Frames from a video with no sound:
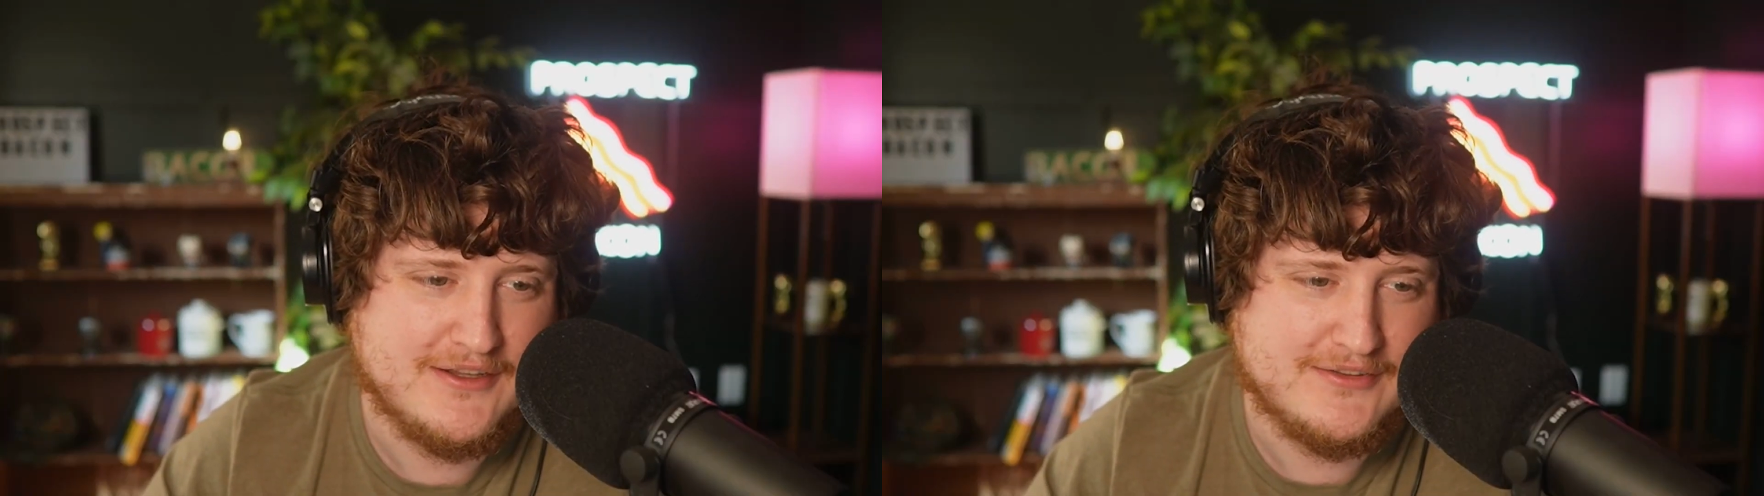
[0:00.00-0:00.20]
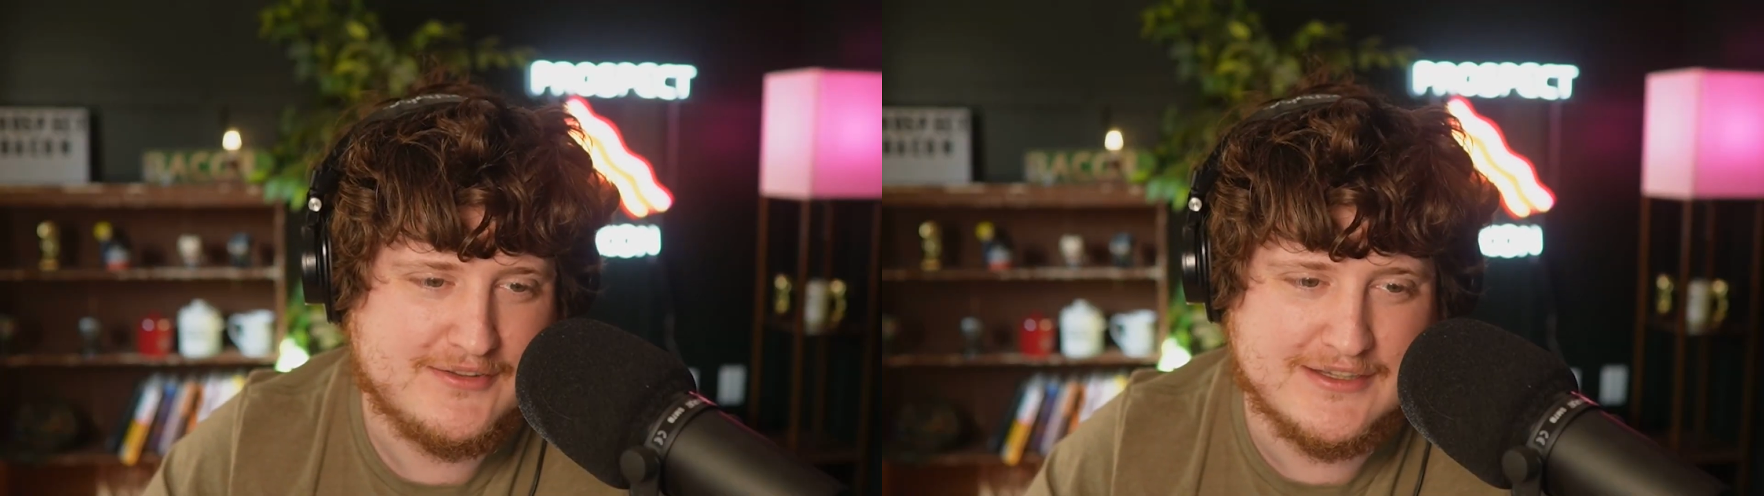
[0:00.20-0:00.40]

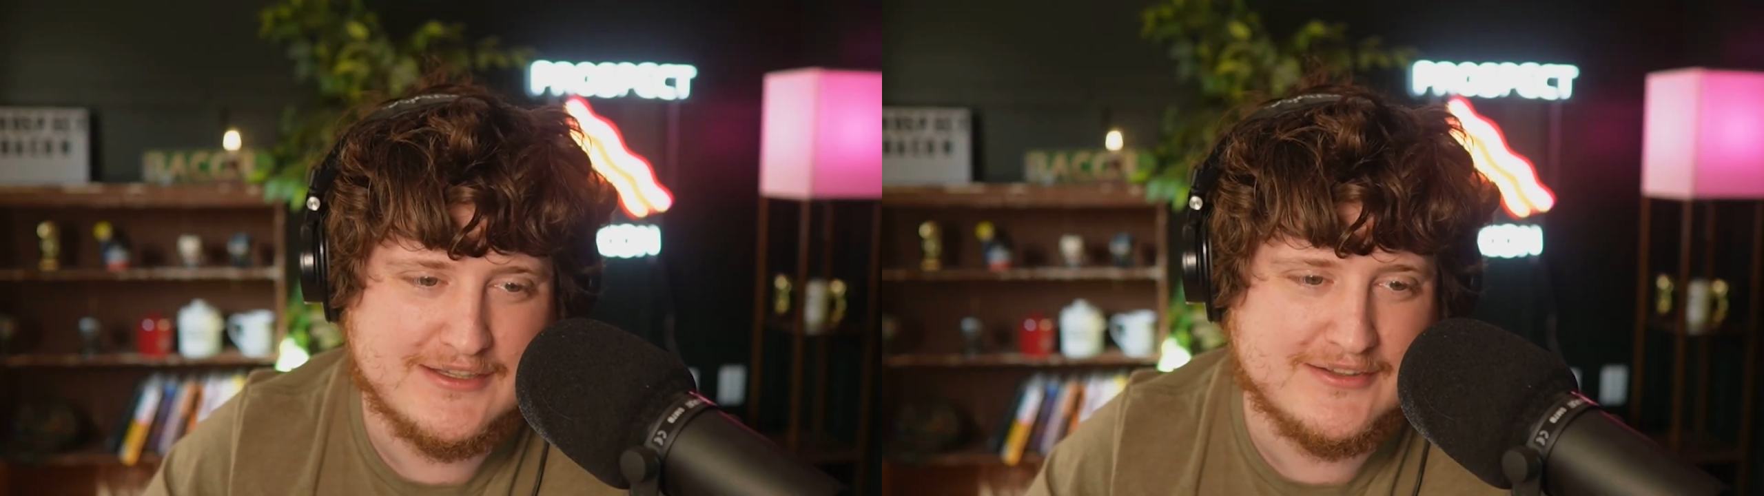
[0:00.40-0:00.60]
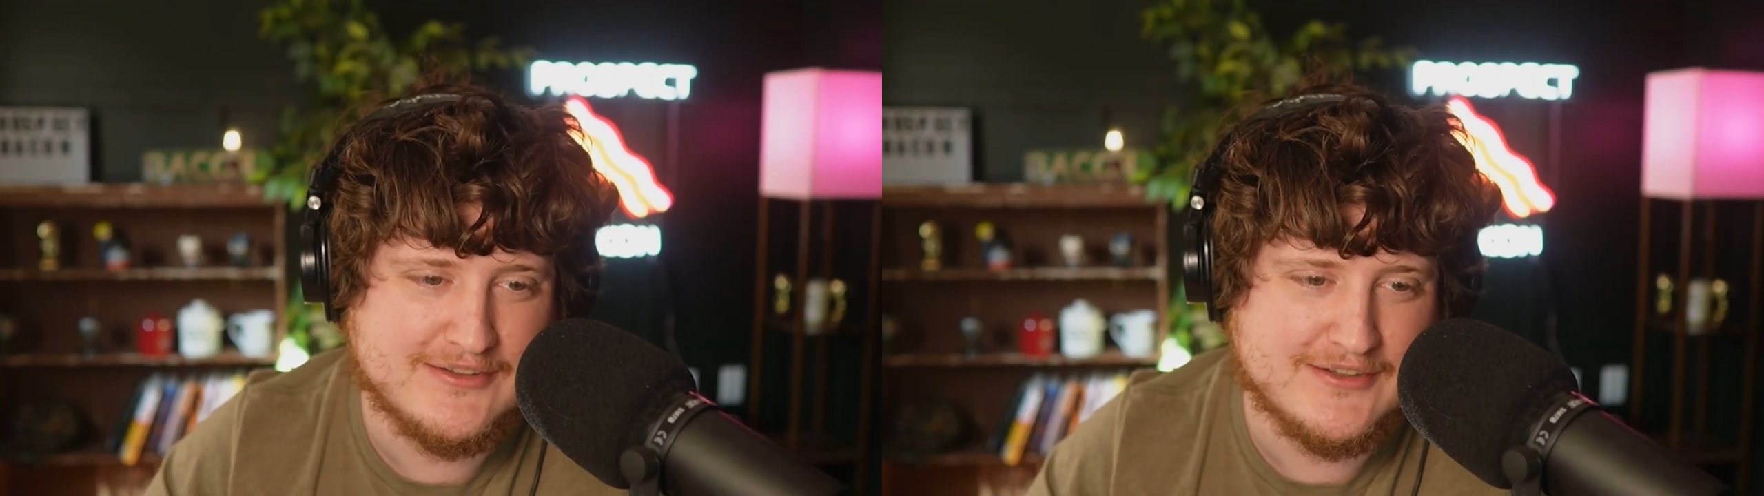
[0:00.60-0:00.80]
It's
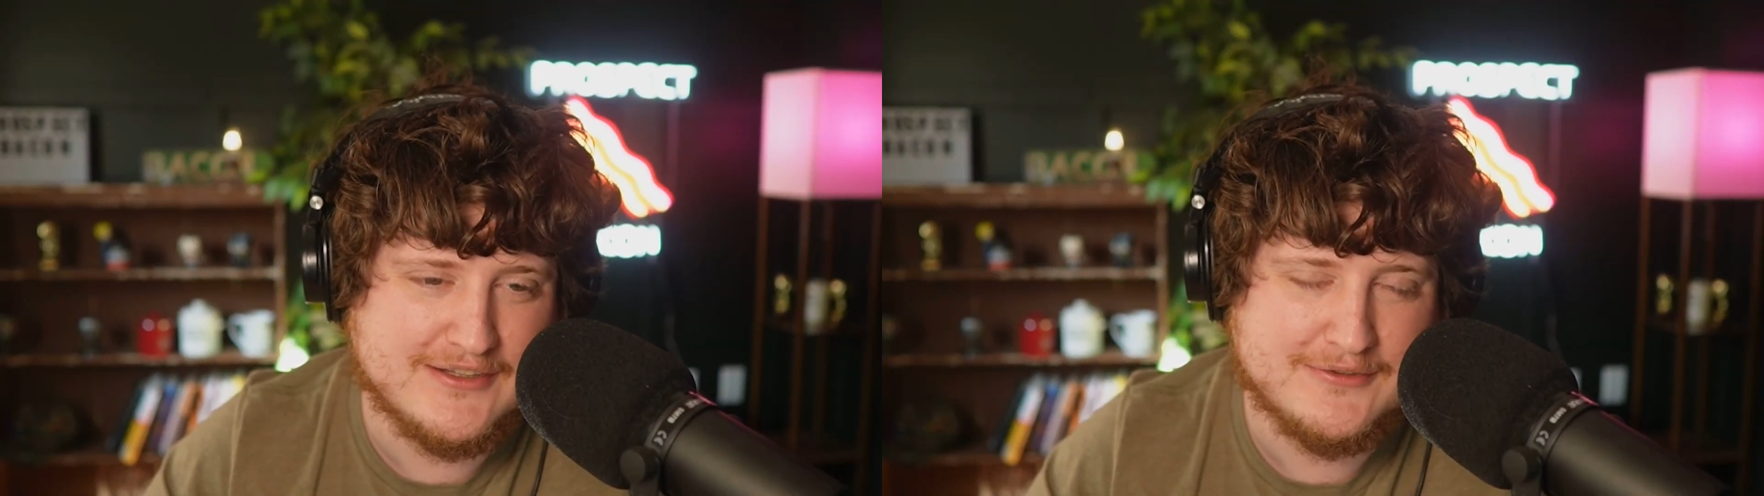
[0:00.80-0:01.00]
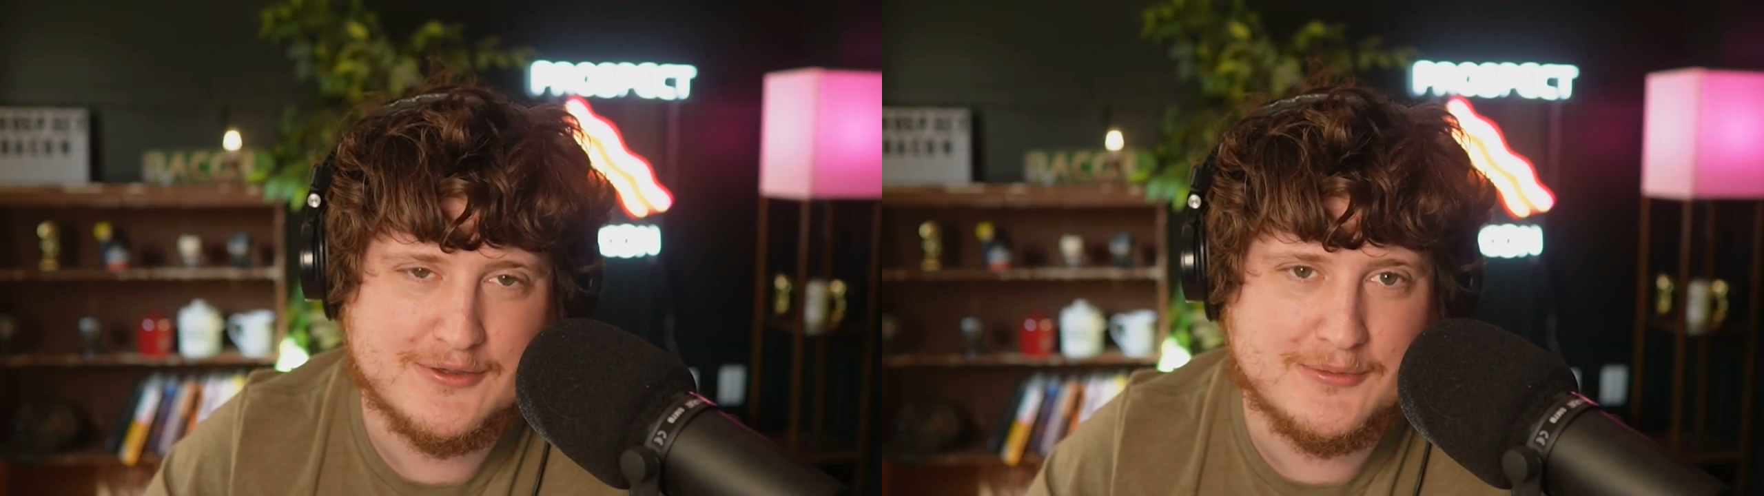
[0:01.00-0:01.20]

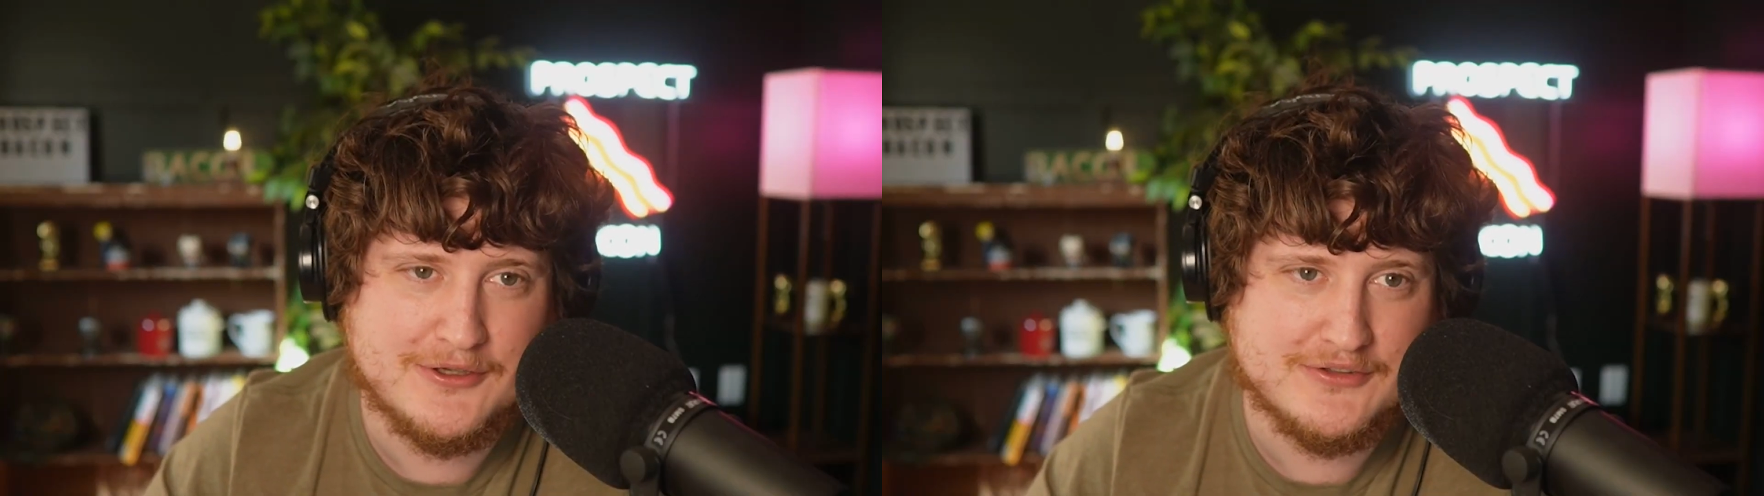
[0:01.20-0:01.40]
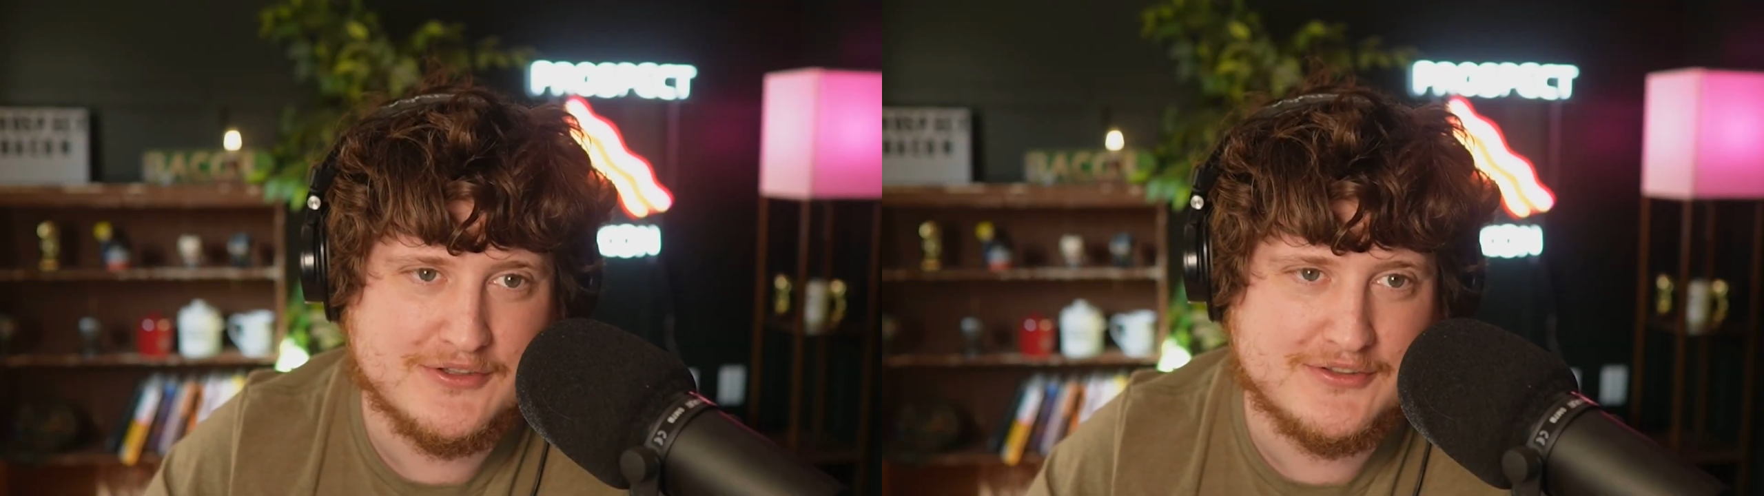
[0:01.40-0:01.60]
easy remote lead